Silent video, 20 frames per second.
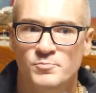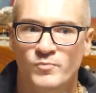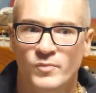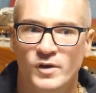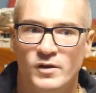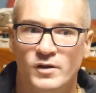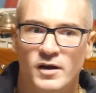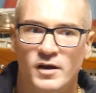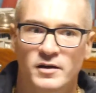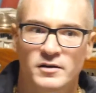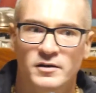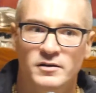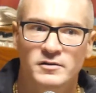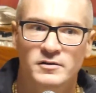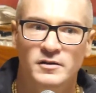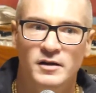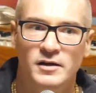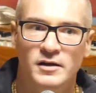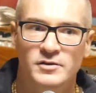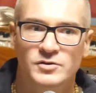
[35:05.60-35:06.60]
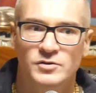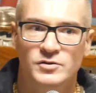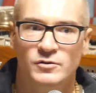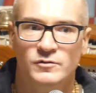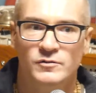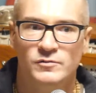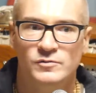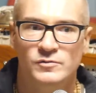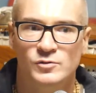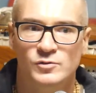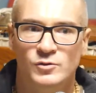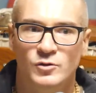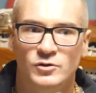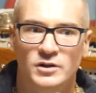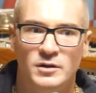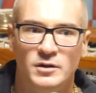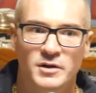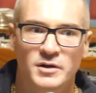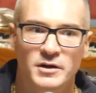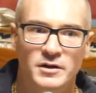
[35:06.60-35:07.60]
I heard lecture of
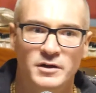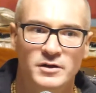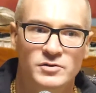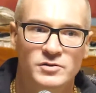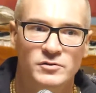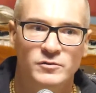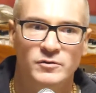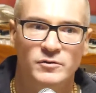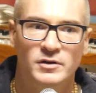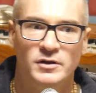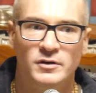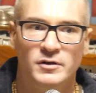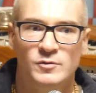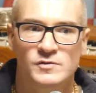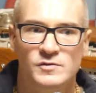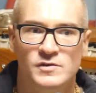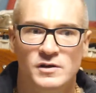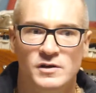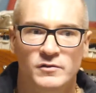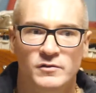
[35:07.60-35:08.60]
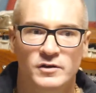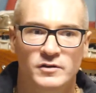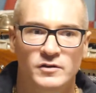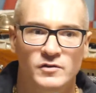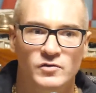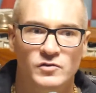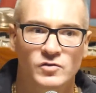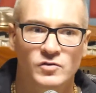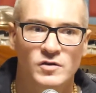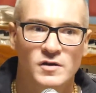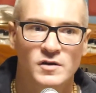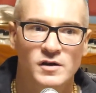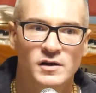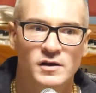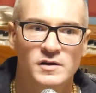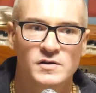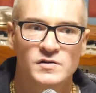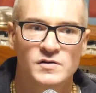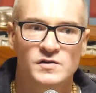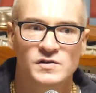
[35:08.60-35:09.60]
Suhotra Maharaj when he was giving this
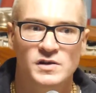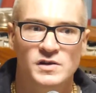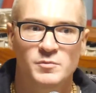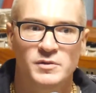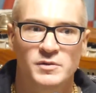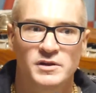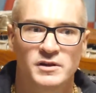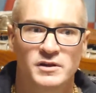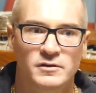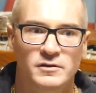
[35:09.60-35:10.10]
seminar